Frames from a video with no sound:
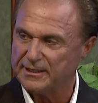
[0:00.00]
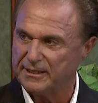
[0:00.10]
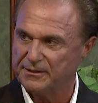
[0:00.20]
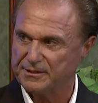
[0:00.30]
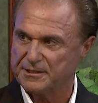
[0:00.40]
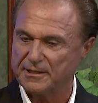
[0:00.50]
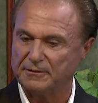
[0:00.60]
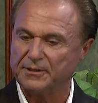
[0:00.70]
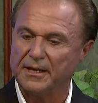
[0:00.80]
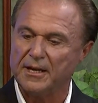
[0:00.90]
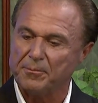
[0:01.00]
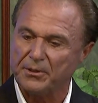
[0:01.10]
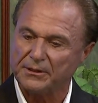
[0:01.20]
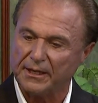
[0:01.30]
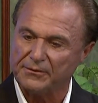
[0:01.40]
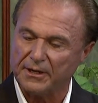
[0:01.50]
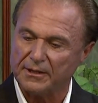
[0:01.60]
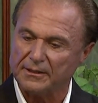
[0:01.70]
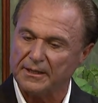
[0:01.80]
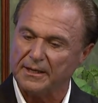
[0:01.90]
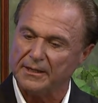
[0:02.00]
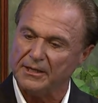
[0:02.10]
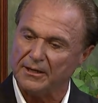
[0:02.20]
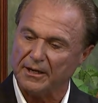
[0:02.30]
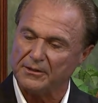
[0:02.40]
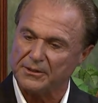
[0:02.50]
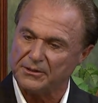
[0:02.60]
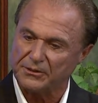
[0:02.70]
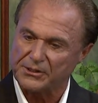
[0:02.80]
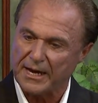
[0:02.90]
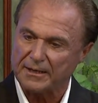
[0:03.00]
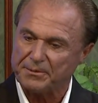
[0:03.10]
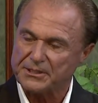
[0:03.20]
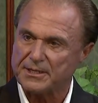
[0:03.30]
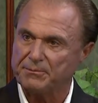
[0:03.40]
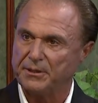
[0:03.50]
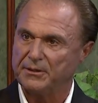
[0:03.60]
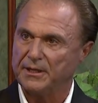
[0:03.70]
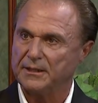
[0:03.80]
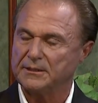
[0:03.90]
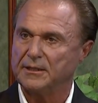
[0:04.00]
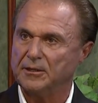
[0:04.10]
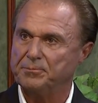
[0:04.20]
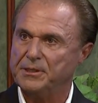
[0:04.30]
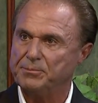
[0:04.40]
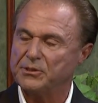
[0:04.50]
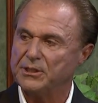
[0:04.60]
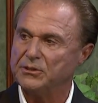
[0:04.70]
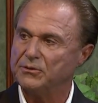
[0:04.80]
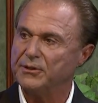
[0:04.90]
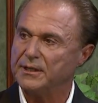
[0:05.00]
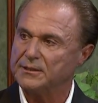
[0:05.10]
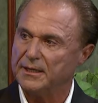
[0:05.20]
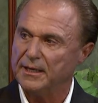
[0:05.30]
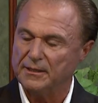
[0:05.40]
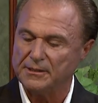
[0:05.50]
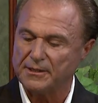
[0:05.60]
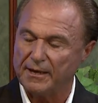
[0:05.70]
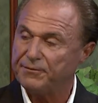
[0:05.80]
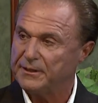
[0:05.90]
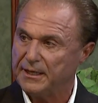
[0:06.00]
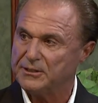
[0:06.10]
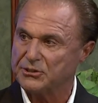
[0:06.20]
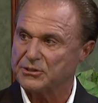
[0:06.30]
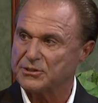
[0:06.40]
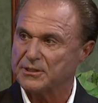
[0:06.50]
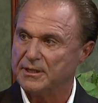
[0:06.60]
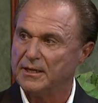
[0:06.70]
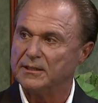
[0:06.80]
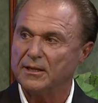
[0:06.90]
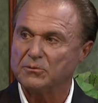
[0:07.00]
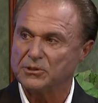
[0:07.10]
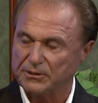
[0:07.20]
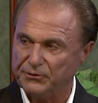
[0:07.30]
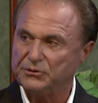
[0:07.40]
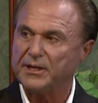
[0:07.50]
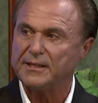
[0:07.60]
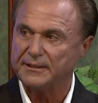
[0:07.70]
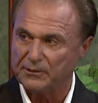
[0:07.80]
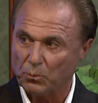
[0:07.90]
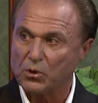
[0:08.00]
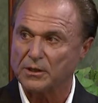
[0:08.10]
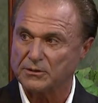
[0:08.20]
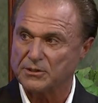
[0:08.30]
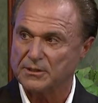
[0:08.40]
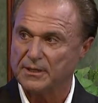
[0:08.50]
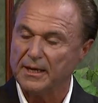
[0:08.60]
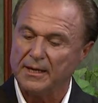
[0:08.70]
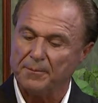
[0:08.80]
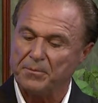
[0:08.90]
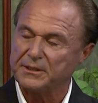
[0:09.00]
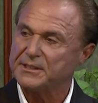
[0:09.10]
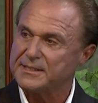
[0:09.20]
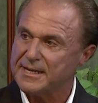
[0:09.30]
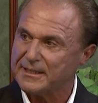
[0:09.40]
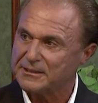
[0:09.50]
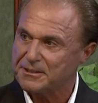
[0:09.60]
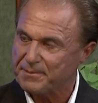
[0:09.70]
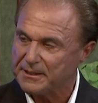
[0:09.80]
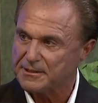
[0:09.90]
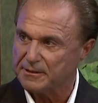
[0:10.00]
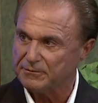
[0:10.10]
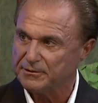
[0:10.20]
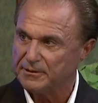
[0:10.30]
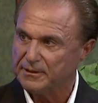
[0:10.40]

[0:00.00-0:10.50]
on this stuff. But I thought here there's got to be something that uh, people can do that is efficacious. Yeah. In other words, if you take it, it works, but it's not expensive.